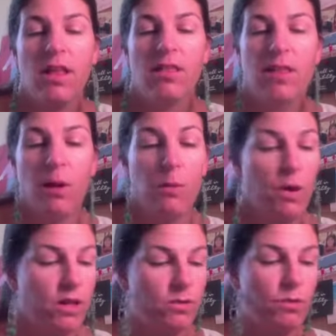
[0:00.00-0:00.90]
that
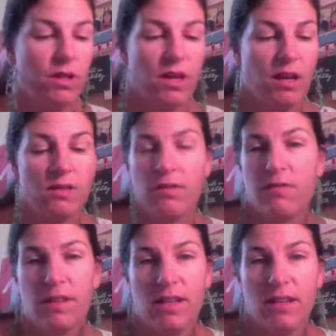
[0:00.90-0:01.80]
works really as a
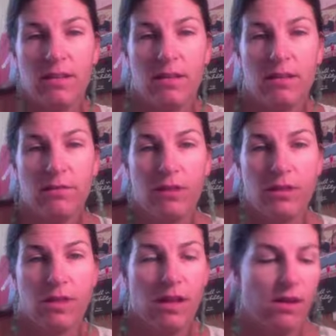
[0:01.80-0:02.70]
fantastic
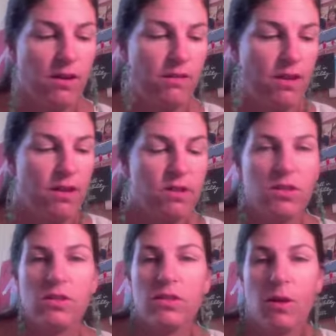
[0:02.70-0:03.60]
first layer of
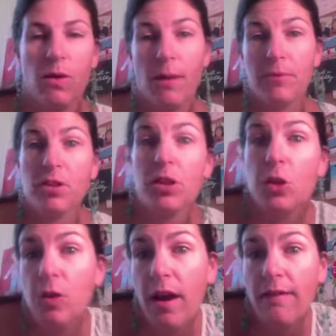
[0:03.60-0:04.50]
foundation. So I'm just going to
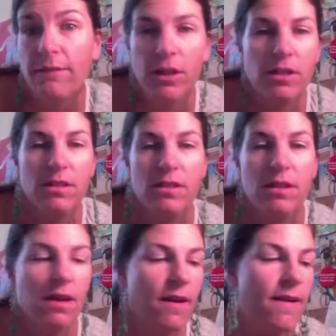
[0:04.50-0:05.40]
do that first.
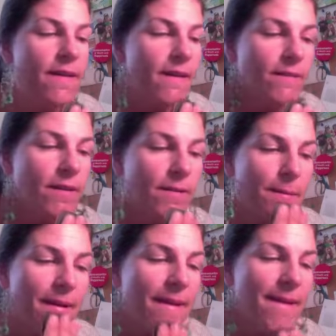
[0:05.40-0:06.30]
Cover
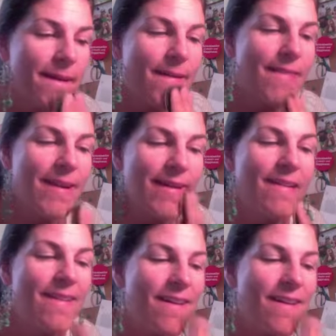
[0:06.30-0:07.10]
everywhere like that.